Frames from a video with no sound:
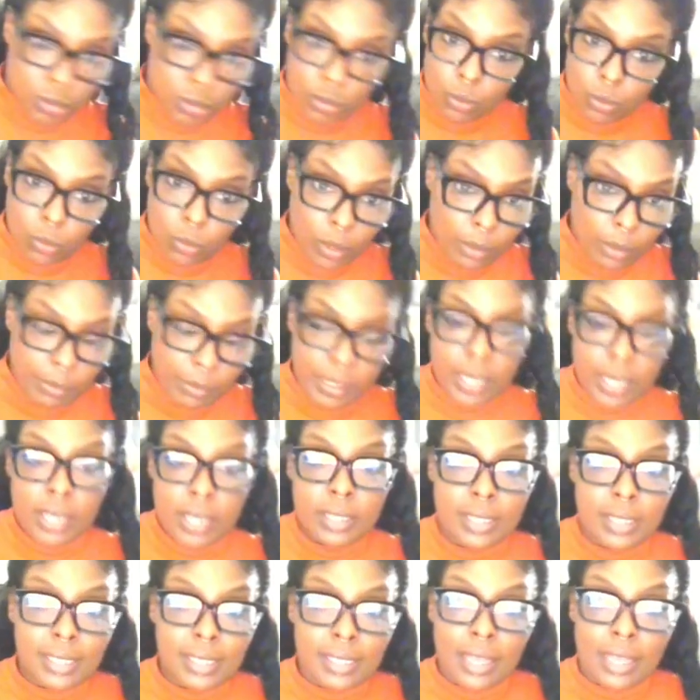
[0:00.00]
to it,
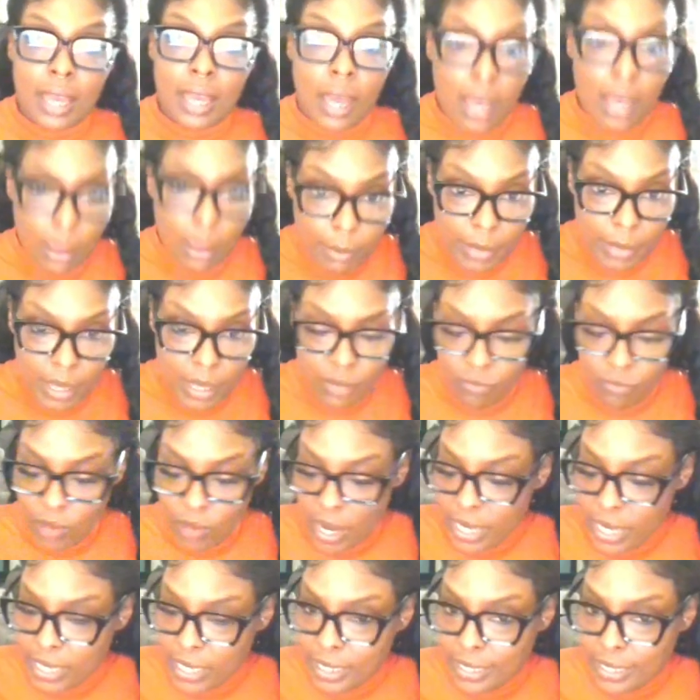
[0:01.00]
because it's coming.
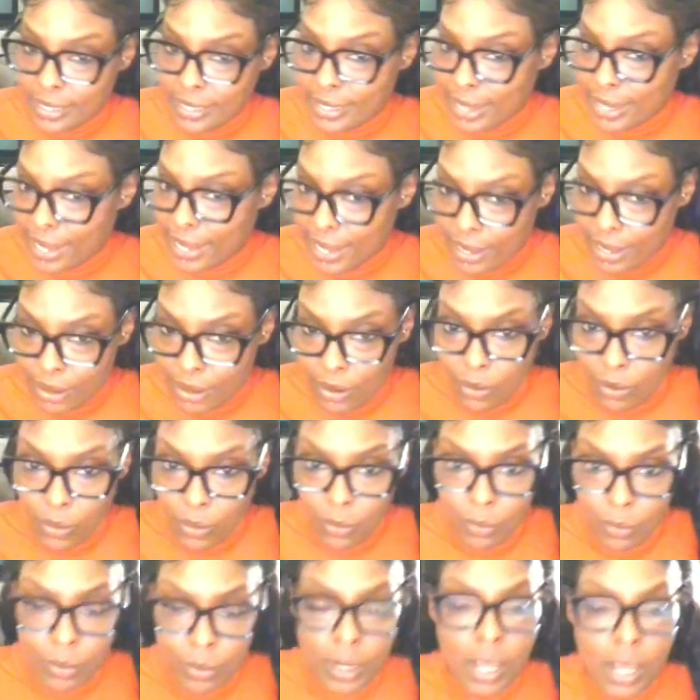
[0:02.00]
Write it
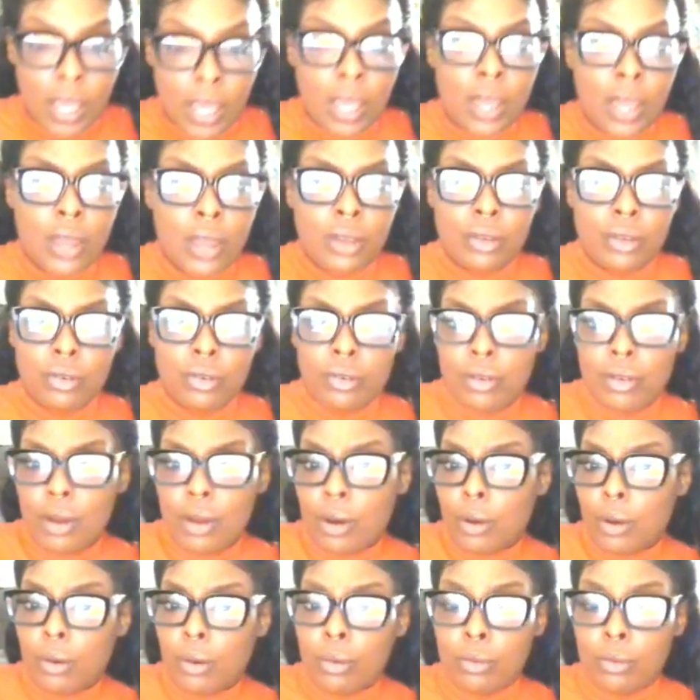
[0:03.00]
down.
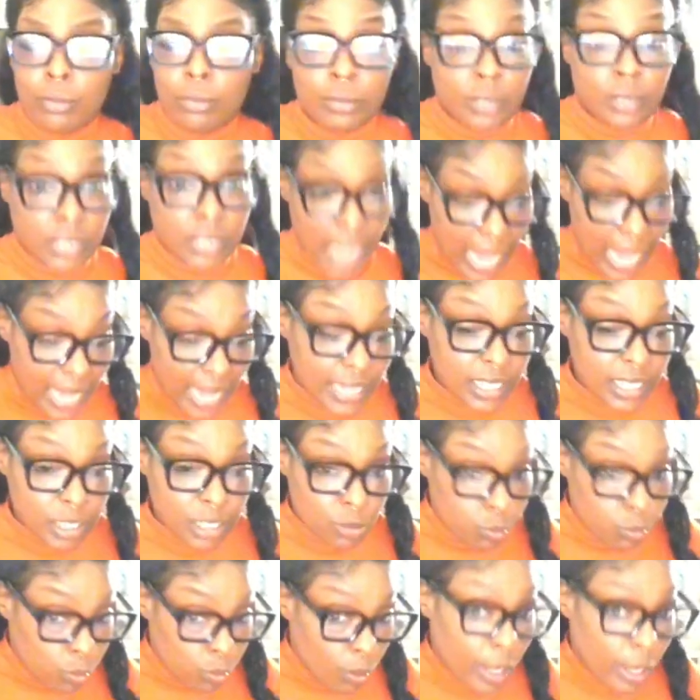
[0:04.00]
That
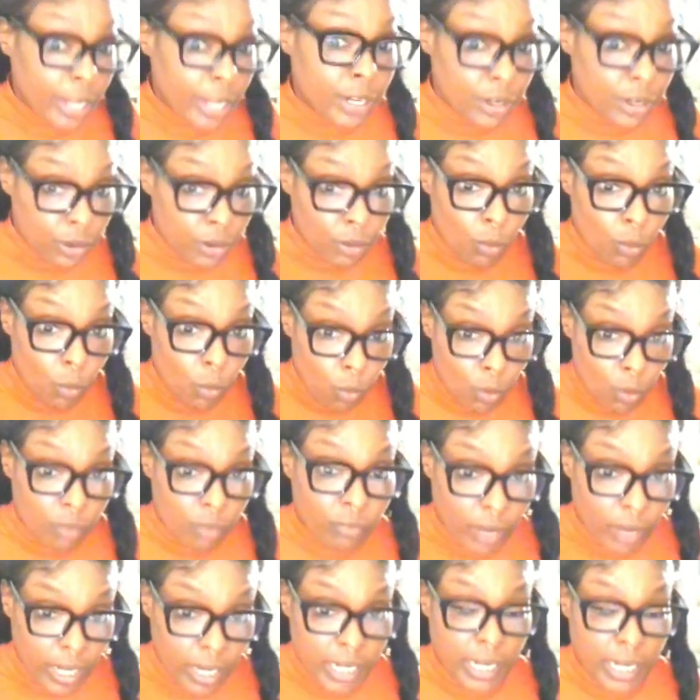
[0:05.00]
is what you're
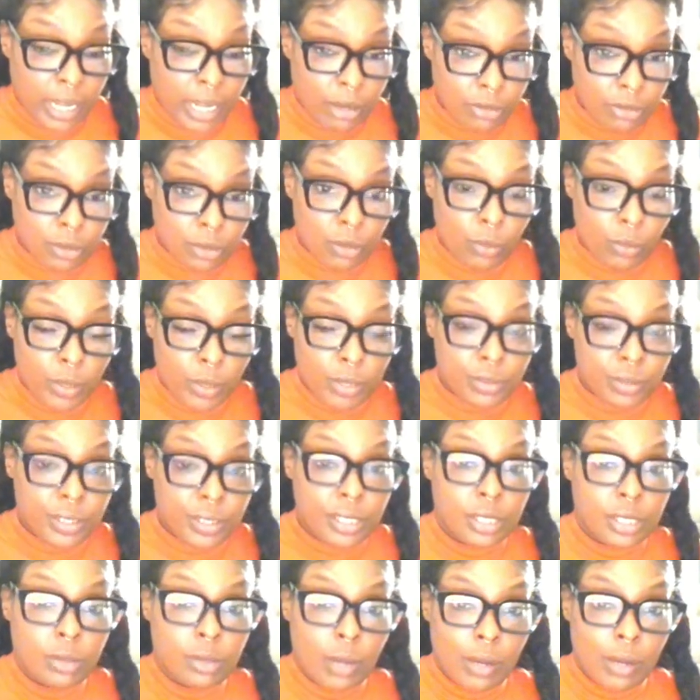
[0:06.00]
on right now. So when you
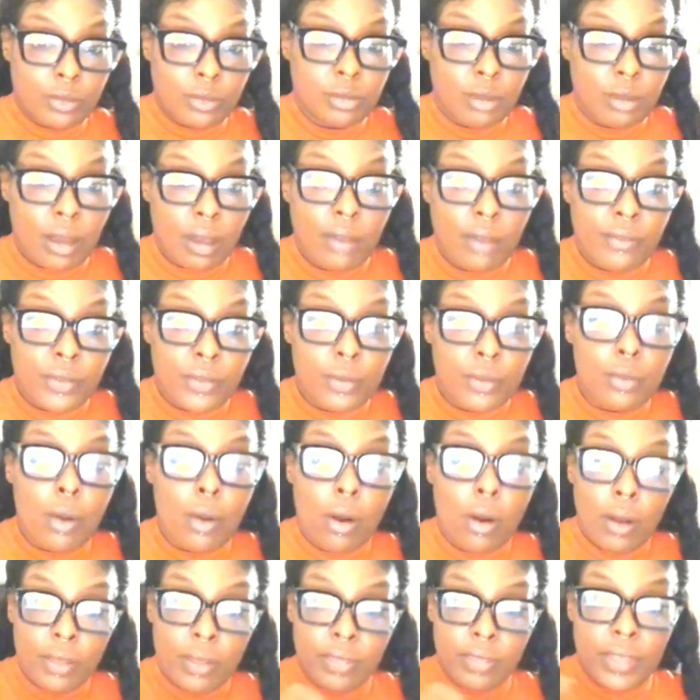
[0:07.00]
see 1212, you
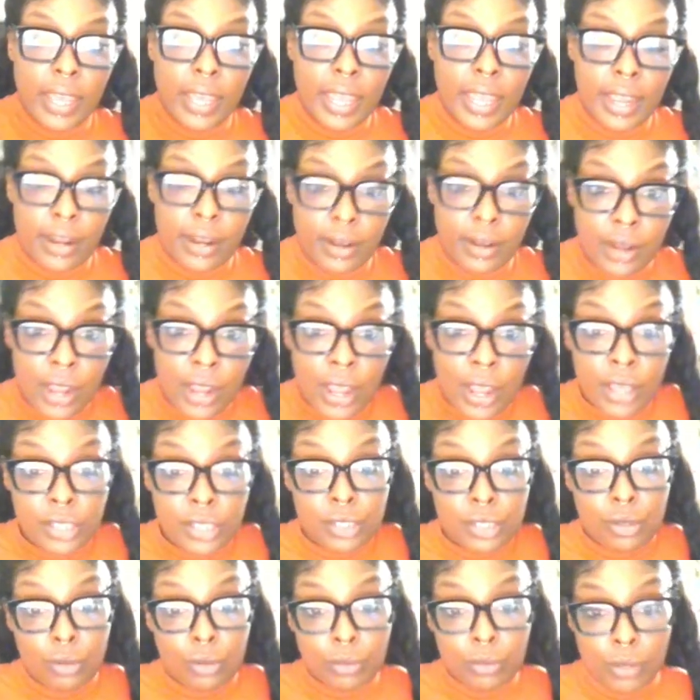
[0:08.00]
are there.
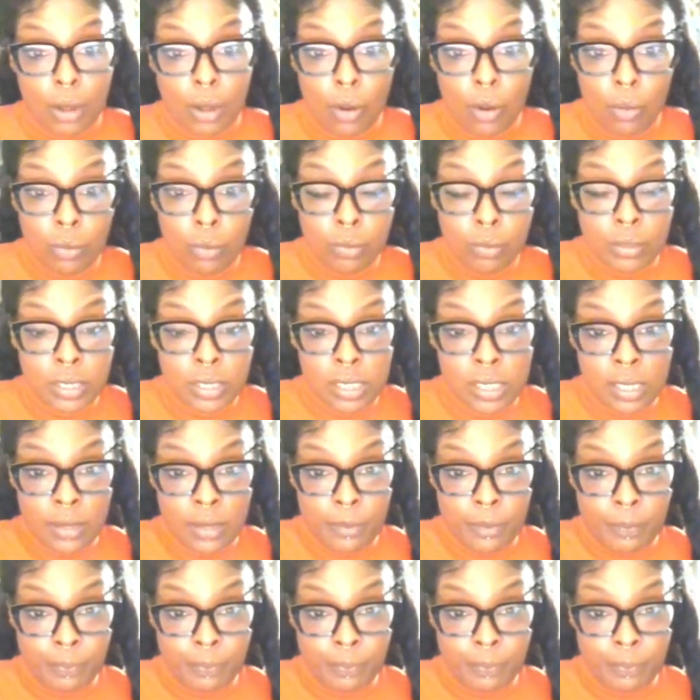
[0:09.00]
So don't.